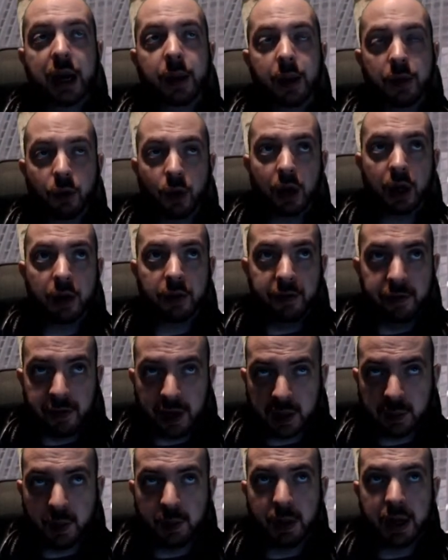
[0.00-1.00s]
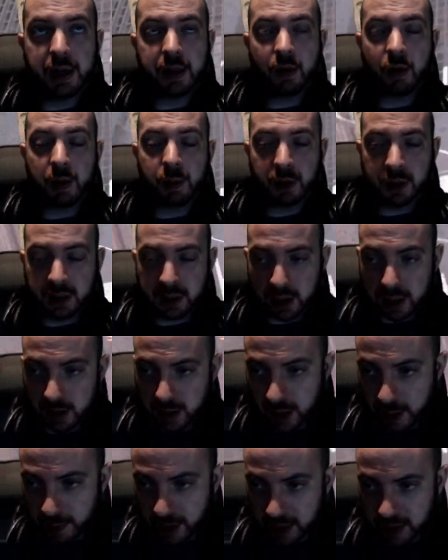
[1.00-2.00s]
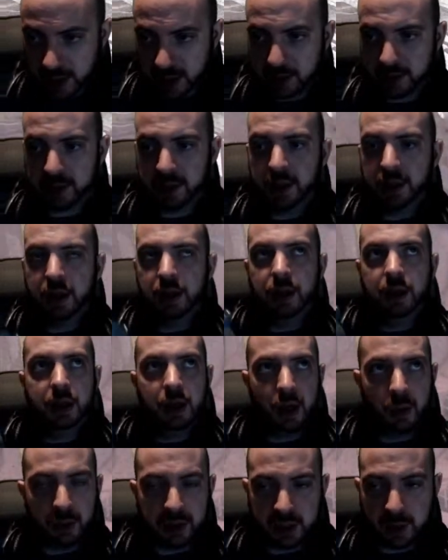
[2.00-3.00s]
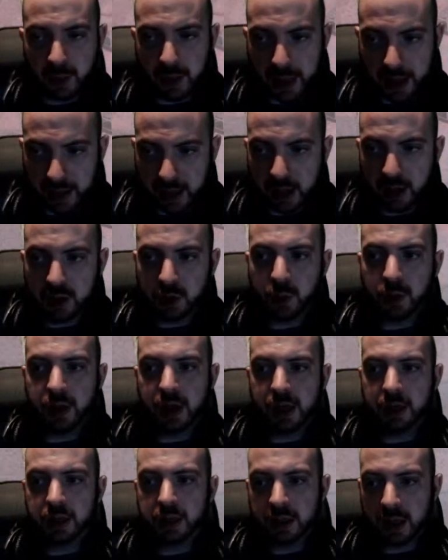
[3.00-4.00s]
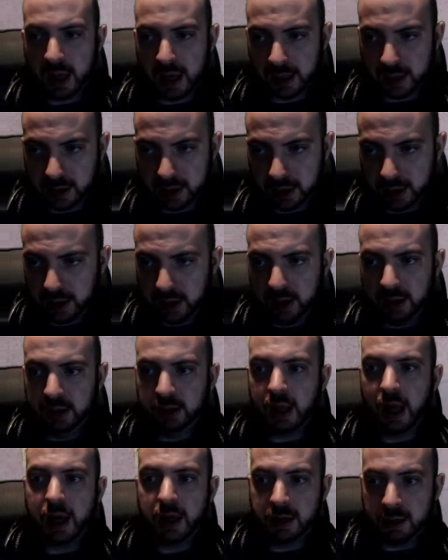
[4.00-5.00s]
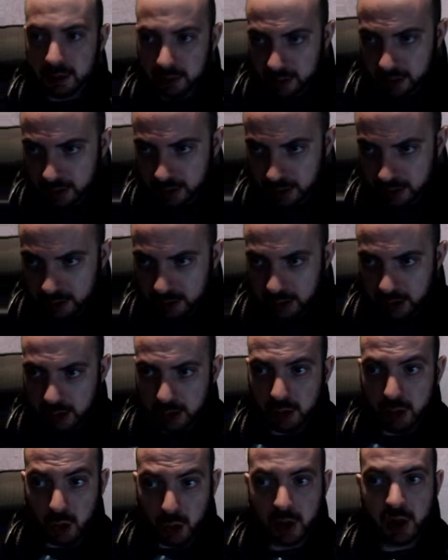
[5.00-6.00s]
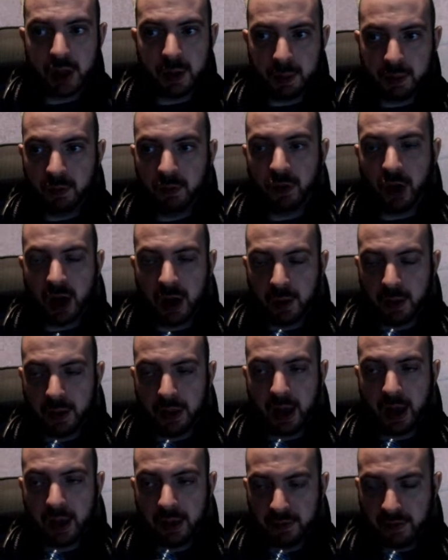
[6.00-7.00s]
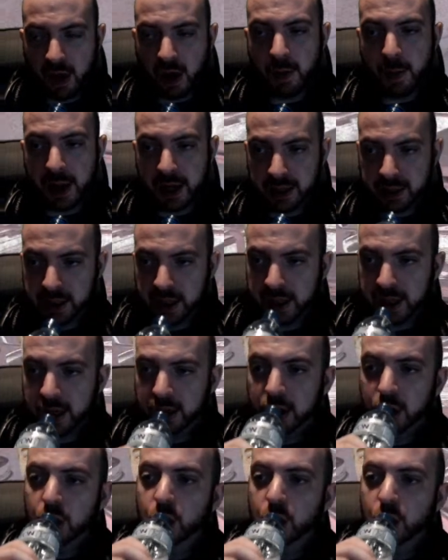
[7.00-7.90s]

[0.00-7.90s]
They've got a lot of investment money. They're able to continue their business. I want to see where that goes with it, and then look at them via their viability again.